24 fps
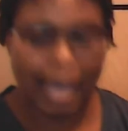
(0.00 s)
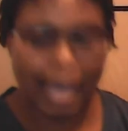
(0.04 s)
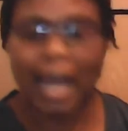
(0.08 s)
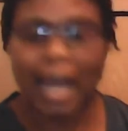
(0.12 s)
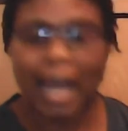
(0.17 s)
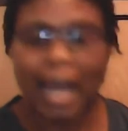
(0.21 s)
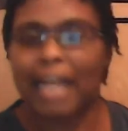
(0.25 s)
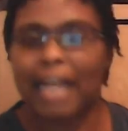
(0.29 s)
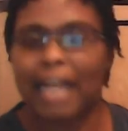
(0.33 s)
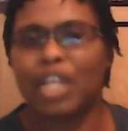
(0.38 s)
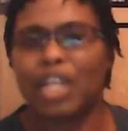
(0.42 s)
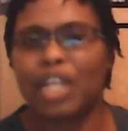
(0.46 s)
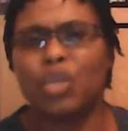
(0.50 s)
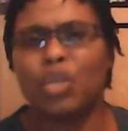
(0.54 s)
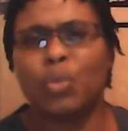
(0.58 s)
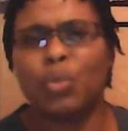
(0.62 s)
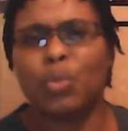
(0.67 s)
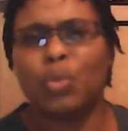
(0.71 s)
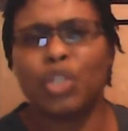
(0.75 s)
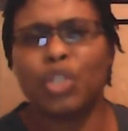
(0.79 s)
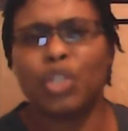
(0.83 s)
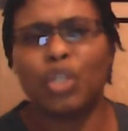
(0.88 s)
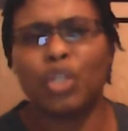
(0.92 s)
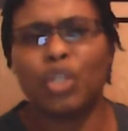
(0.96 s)
And they
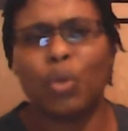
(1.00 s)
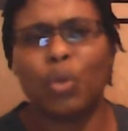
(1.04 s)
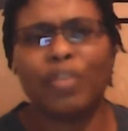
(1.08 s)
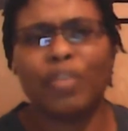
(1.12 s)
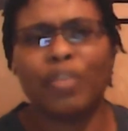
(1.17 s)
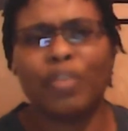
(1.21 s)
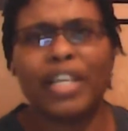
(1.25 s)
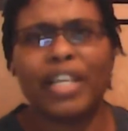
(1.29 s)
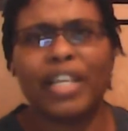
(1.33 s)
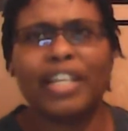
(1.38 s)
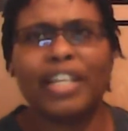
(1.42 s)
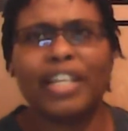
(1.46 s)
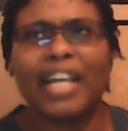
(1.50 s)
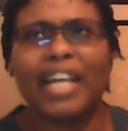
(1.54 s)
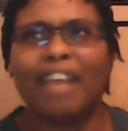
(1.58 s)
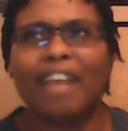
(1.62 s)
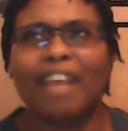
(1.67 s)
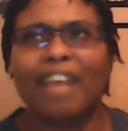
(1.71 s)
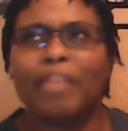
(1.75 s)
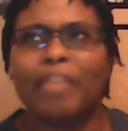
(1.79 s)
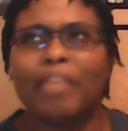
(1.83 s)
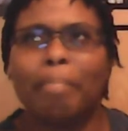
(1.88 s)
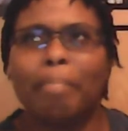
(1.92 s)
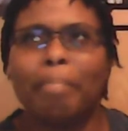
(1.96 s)
use, you know, over here they have
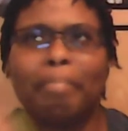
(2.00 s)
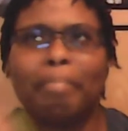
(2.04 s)
the